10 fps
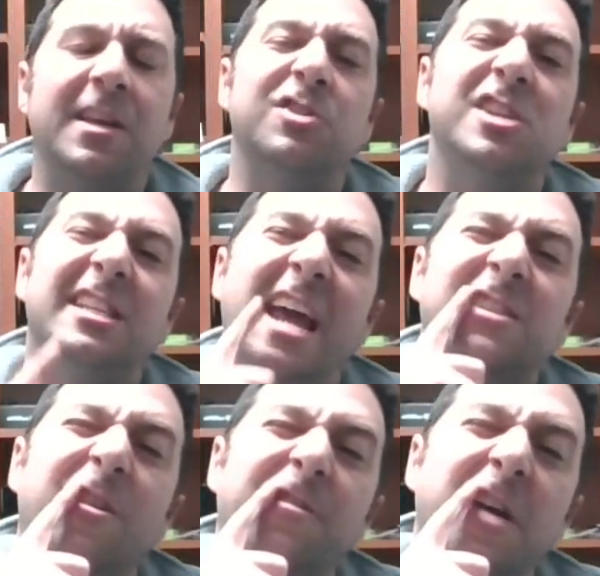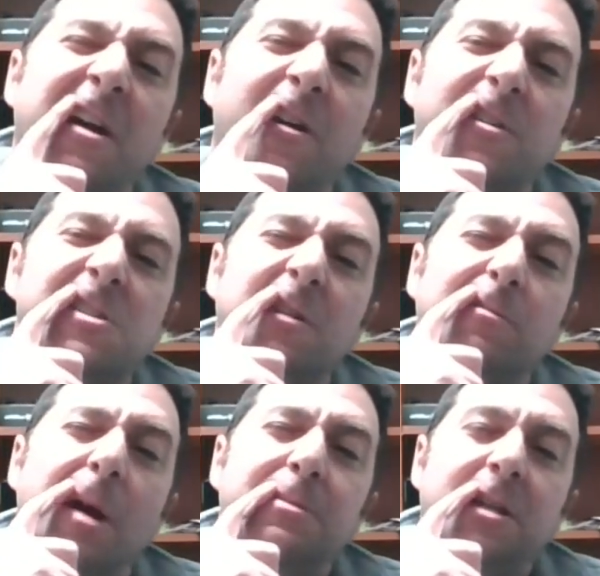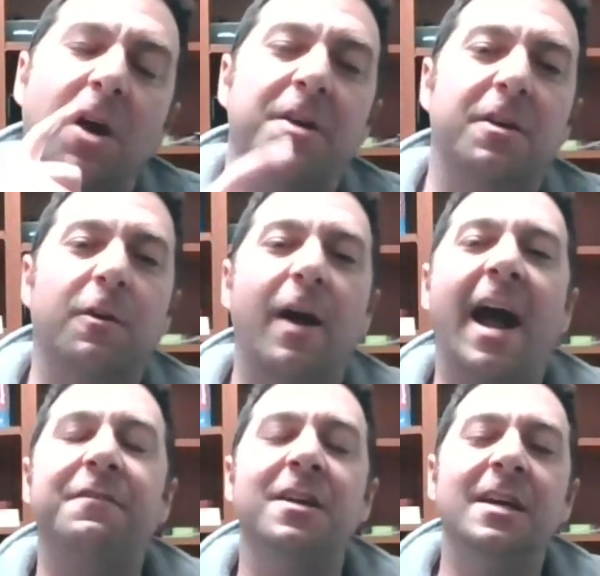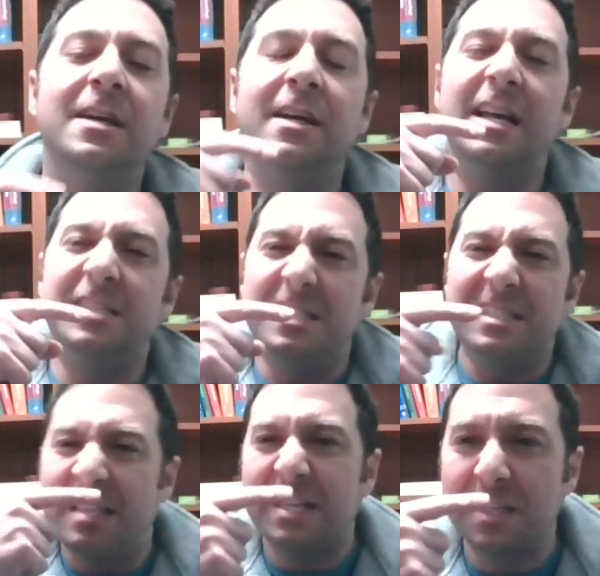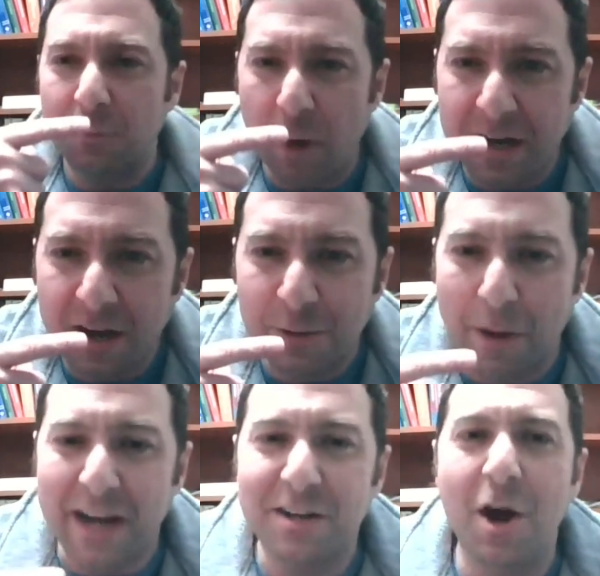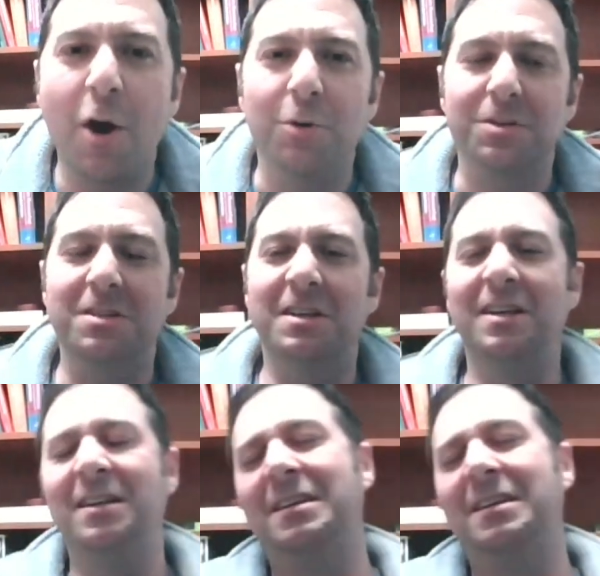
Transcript: she takes her finger and she rubs it on her graft and she sticks it right under my nose.